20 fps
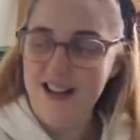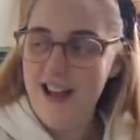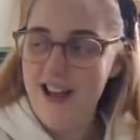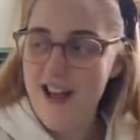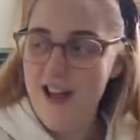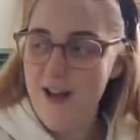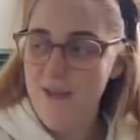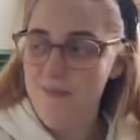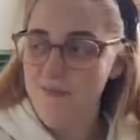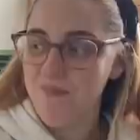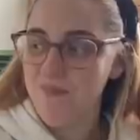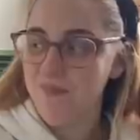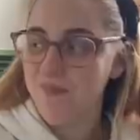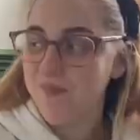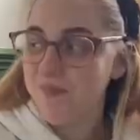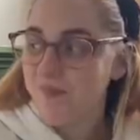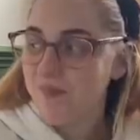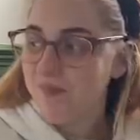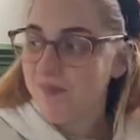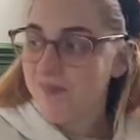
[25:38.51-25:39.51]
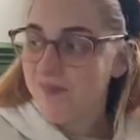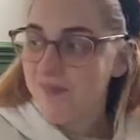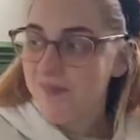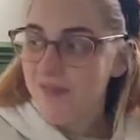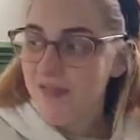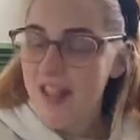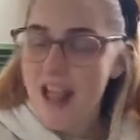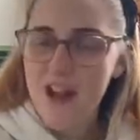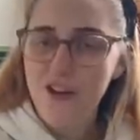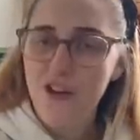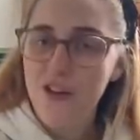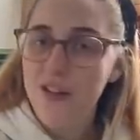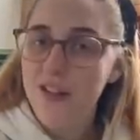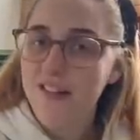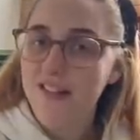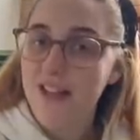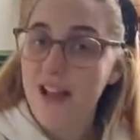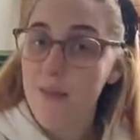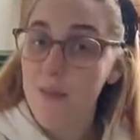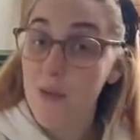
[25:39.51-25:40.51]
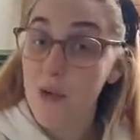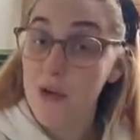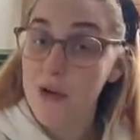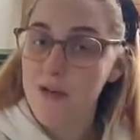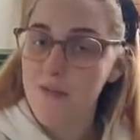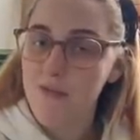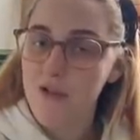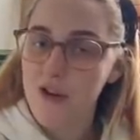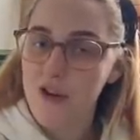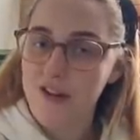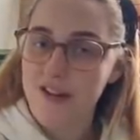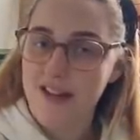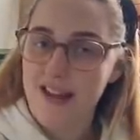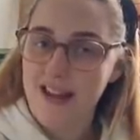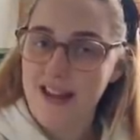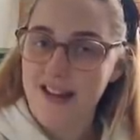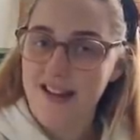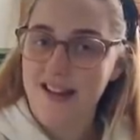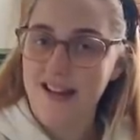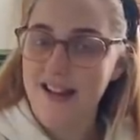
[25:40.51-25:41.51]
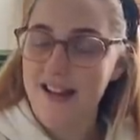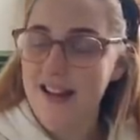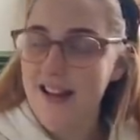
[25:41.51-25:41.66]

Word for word: I do this like morning routine,